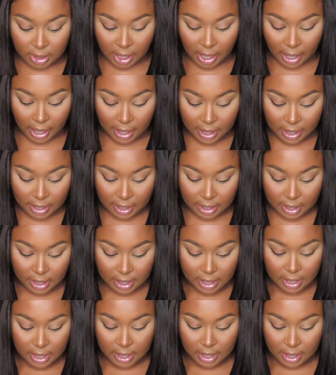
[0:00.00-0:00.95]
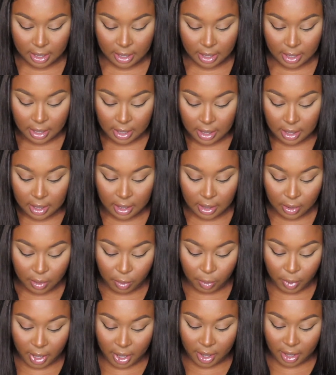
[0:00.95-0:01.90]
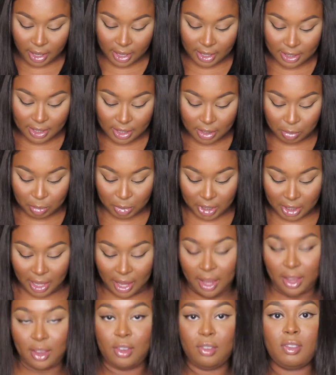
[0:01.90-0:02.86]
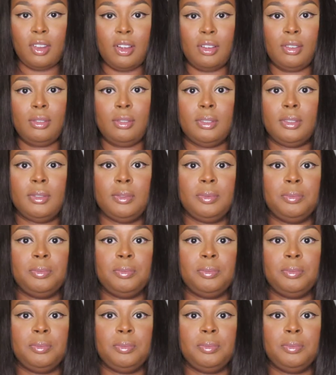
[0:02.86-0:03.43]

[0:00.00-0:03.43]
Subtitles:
tight. Wear it and to be like, you know,